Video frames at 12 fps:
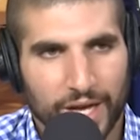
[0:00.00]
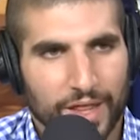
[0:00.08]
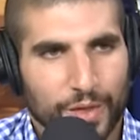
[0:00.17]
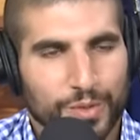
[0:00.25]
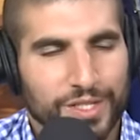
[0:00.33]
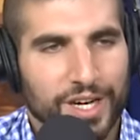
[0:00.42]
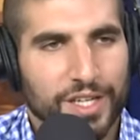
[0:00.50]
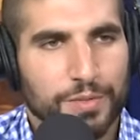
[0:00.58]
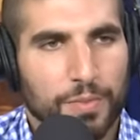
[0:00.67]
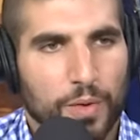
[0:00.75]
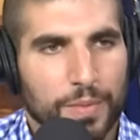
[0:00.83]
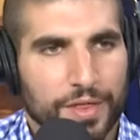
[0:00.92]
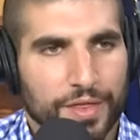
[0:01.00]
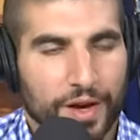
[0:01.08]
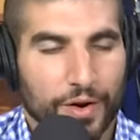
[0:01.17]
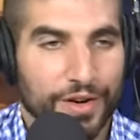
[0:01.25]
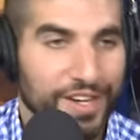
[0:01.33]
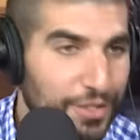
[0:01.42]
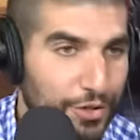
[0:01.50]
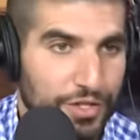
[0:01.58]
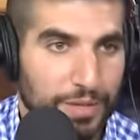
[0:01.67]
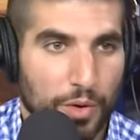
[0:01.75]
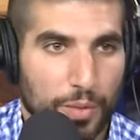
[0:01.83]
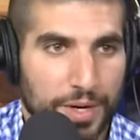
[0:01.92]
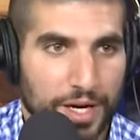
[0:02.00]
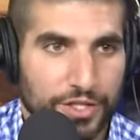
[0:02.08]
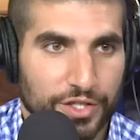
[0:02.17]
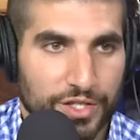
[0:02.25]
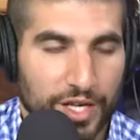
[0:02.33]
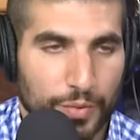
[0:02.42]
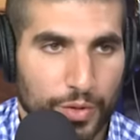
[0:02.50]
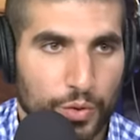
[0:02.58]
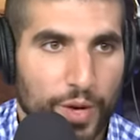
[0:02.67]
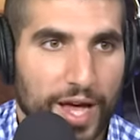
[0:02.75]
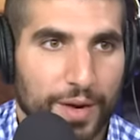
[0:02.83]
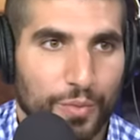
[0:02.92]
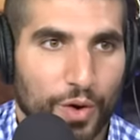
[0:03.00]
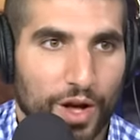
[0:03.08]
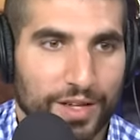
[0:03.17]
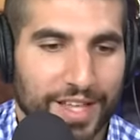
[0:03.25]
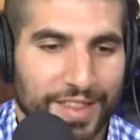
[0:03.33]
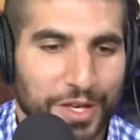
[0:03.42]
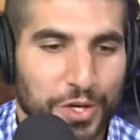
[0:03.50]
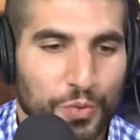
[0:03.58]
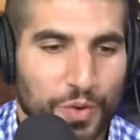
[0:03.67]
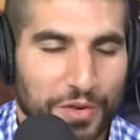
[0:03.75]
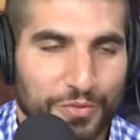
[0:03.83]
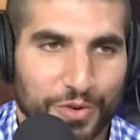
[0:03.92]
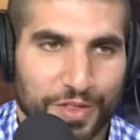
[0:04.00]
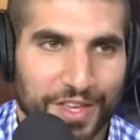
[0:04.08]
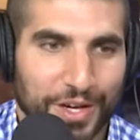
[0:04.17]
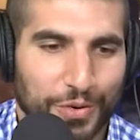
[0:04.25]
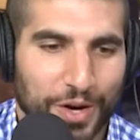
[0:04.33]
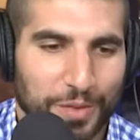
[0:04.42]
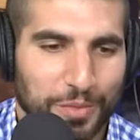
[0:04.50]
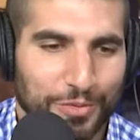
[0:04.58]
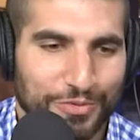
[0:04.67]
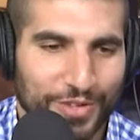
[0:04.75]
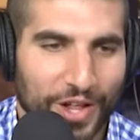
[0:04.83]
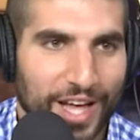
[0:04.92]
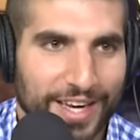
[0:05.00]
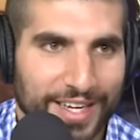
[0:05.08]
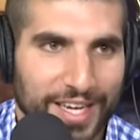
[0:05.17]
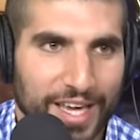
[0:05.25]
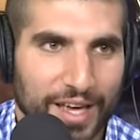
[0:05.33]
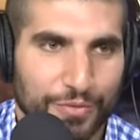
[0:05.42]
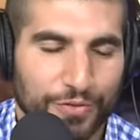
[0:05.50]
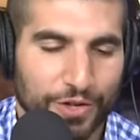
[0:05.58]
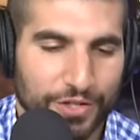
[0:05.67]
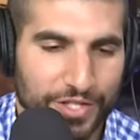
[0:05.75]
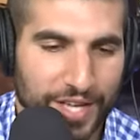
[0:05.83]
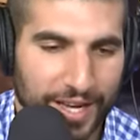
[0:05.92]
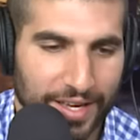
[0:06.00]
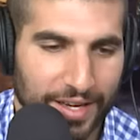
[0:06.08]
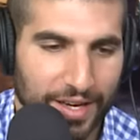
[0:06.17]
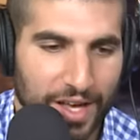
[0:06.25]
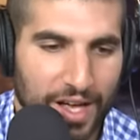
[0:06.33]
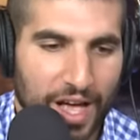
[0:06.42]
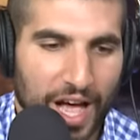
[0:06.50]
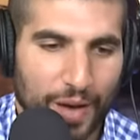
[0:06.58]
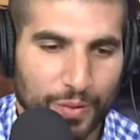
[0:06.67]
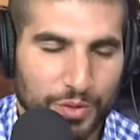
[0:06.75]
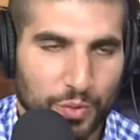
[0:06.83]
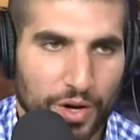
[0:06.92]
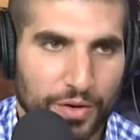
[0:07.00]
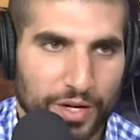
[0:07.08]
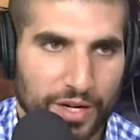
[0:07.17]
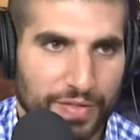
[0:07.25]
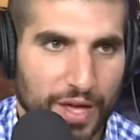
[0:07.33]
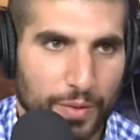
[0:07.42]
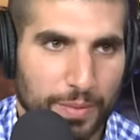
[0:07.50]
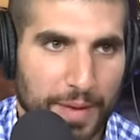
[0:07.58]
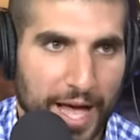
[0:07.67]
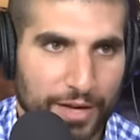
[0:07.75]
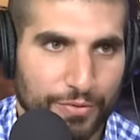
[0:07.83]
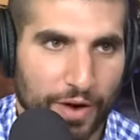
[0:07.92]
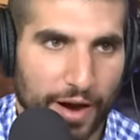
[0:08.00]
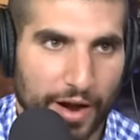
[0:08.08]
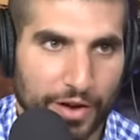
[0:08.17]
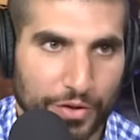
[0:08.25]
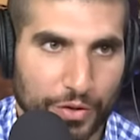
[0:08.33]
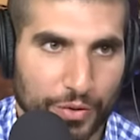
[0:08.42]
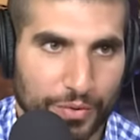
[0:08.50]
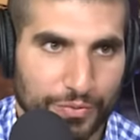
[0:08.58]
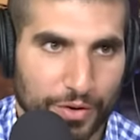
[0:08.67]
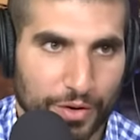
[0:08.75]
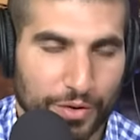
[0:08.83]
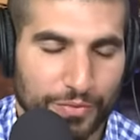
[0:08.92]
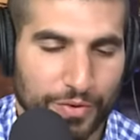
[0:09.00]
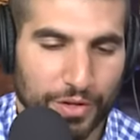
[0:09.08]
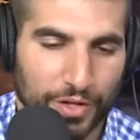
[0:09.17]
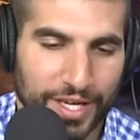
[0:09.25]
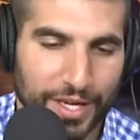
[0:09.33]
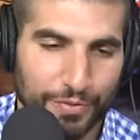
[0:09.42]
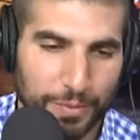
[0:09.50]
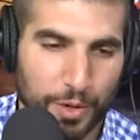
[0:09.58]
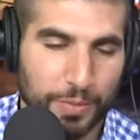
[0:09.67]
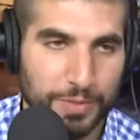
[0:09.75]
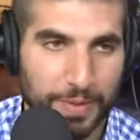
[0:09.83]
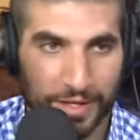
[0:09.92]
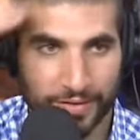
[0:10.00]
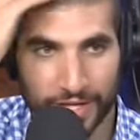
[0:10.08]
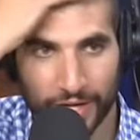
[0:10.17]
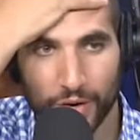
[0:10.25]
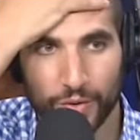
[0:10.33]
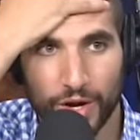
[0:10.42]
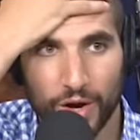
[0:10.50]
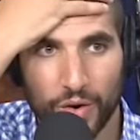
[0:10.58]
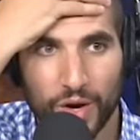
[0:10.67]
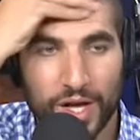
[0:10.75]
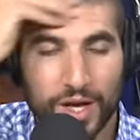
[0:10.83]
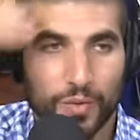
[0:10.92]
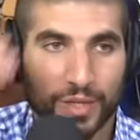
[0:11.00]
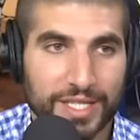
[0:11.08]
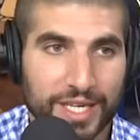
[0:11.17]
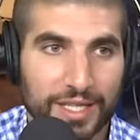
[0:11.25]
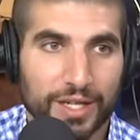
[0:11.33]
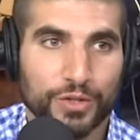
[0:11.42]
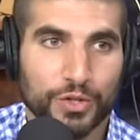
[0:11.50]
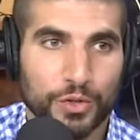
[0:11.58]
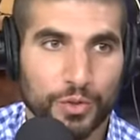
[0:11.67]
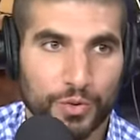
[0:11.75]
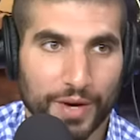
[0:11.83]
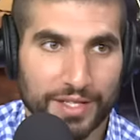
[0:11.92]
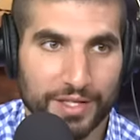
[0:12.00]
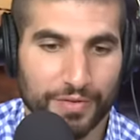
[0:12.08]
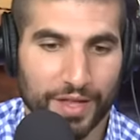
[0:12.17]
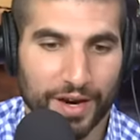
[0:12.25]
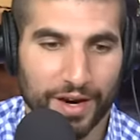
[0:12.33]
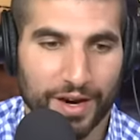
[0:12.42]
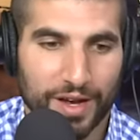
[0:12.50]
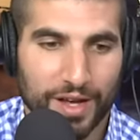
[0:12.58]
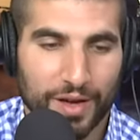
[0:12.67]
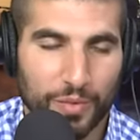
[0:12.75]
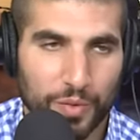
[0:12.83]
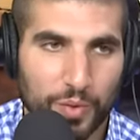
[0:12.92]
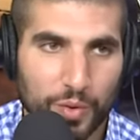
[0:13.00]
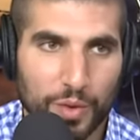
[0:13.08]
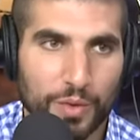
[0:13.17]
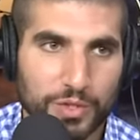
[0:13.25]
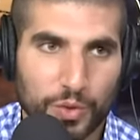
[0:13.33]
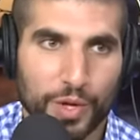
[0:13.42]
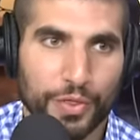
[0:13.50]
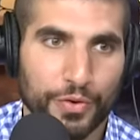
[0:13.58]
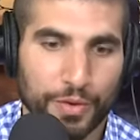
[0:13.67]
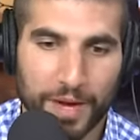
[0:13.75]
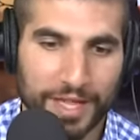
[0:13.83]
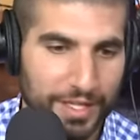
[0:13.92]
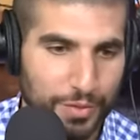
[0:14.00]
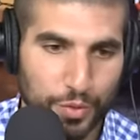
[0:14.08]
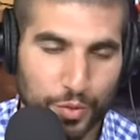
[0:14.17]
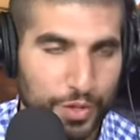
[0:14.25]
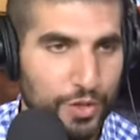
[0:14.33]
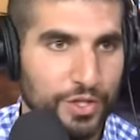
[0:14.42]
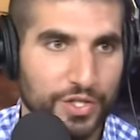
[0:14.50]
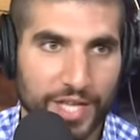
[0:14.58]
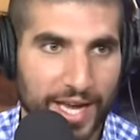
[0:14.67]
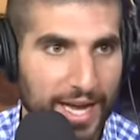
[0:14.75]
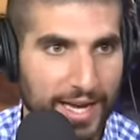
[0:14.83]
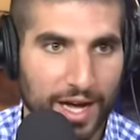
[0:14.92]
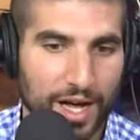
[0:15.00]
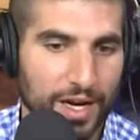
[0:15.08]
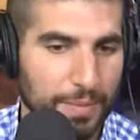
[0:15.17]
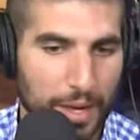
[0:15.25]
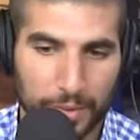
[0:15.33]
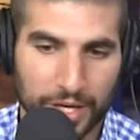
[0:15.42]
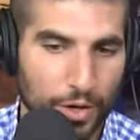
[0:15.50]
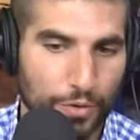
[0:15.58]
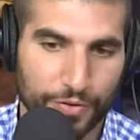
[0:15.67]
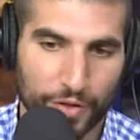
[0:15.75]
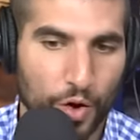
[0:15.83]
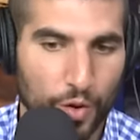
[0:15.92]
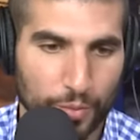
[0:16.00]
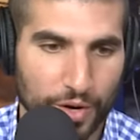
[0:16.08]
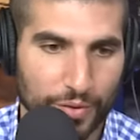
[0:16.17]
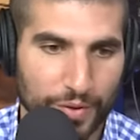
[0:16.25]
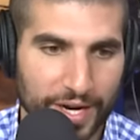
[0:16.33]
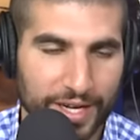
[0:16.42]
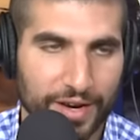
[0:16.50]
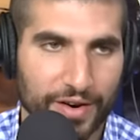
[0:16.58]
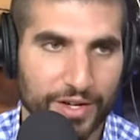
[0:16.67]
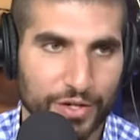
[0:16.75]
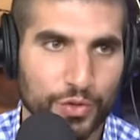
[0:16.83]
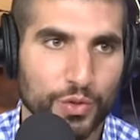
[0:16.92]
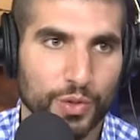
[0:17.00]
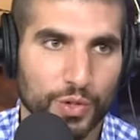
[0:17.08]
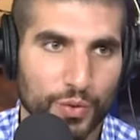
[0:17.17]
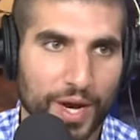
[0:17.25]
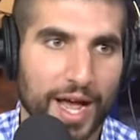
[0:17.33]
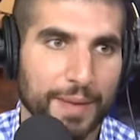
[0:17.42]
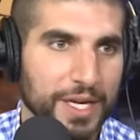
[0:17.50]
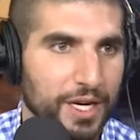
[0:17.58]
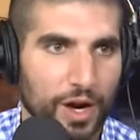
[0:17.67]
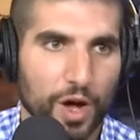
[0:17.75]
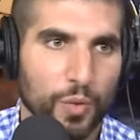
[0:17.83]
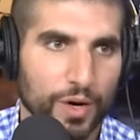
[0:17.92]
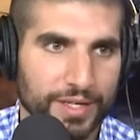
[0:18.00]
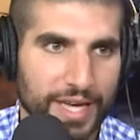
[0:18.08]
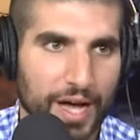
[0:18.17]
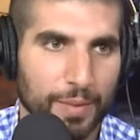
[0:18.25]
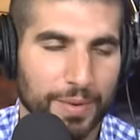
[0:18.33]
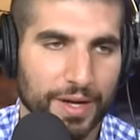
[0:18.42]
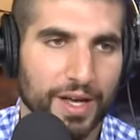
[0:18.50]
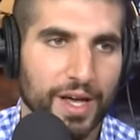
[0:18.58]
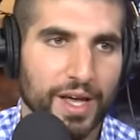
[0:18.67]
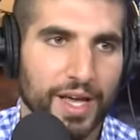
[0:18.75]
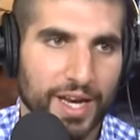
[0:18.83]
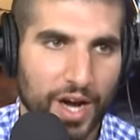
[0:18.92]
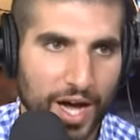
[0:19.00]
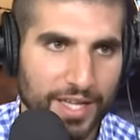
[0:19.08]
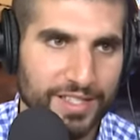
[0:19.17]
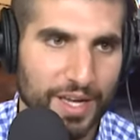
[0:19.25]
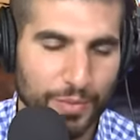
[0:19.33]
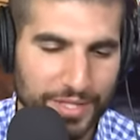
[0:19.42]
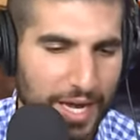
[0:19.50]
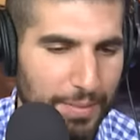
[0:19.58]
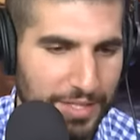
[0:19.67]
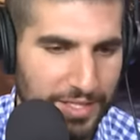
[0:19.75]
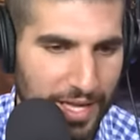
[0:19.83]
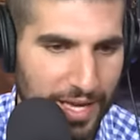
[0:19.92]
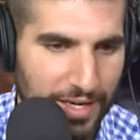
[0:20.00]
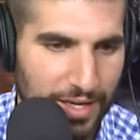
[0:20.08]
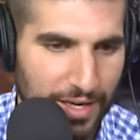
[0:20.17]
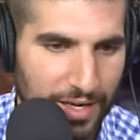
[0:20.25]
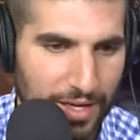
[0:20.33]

There was a nice moment there, or an interesting moment, I should say, when you had him rocked, and then you went for the incredible flying knee. And for a second, I was wondering if that would backfire on you. For, for looking at from your perspective, I was like, oh no, was he a little too aggressive there? what was going through your mind? Were you just saying, I got him, I'm going to go for the home run right here? And do you regret? I mean, it all worked out, but in hindsight, was that a mistake?